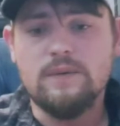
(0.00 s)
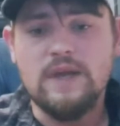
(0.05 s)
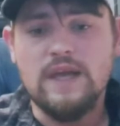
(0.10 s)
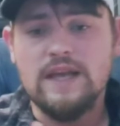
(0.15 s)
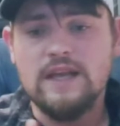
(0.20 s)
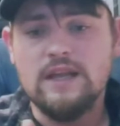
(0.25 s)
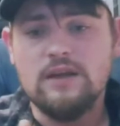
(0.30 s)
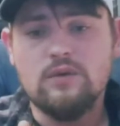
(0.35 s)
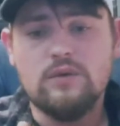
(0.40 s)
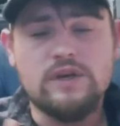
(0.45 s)

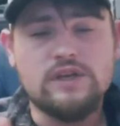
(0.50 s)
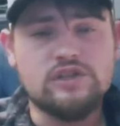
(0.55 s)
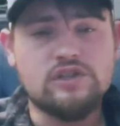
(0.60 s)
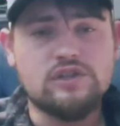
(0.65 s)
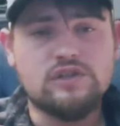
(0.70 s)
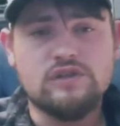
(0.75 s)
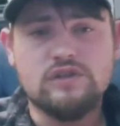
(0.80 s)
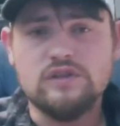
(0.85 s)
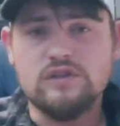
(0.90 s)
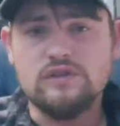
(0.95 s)
Any
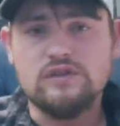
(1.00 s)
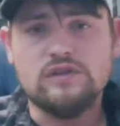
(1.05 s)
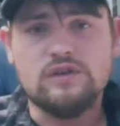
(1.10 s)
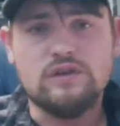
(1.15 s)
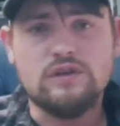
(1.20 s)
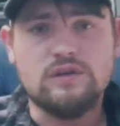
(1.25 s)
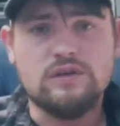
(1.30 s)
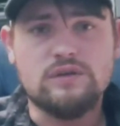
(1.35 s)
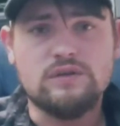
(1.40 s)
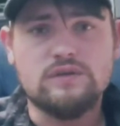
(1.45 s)
questions,
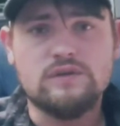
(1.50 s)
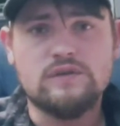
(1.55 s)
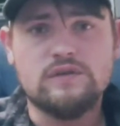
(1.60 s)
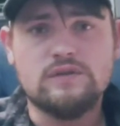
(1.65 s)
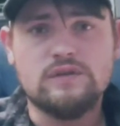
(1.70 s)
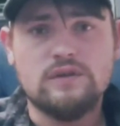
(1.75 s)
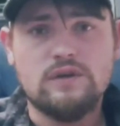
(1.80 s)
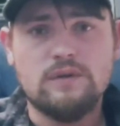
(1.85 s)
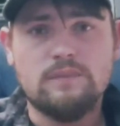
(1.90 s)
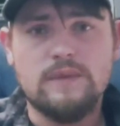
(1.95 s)
concerns,
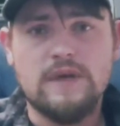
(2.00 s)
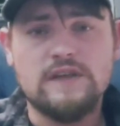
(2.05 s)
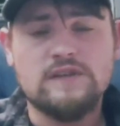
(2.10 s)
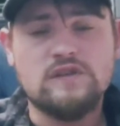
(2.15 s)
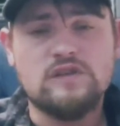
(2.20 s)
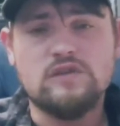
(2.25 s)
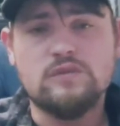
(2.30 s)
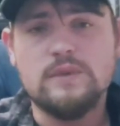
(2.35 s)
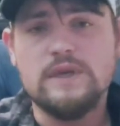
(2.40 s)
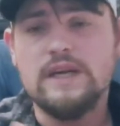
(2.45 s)
you know,
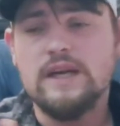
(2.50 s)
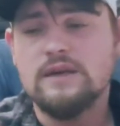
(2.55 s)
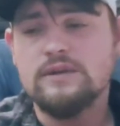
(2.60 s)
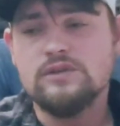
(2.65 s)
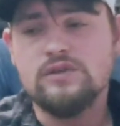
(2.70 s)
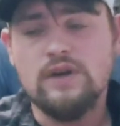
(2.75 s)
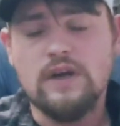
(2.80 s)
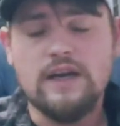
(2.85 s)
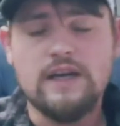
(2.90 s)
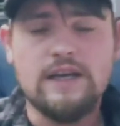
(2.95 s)
message me. I'll
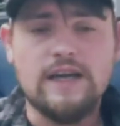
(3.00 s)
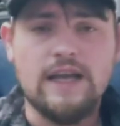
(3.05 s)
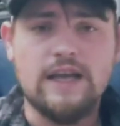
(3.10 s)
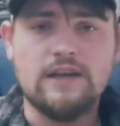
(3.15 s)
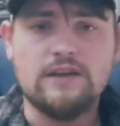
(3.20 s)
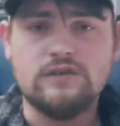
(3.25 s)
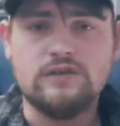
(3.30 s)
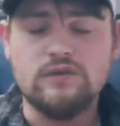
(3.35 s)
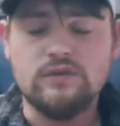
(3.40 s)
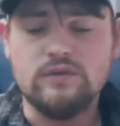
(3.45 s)
try and
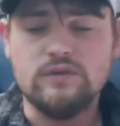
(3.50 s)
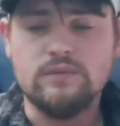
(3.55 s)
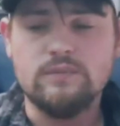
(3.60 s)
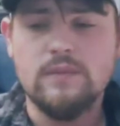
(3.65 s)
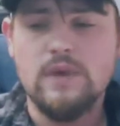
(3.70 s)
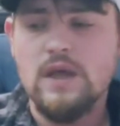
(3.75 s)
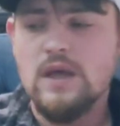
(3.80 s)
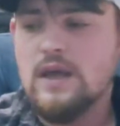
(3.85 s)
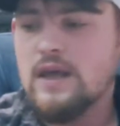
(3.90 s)
answer them.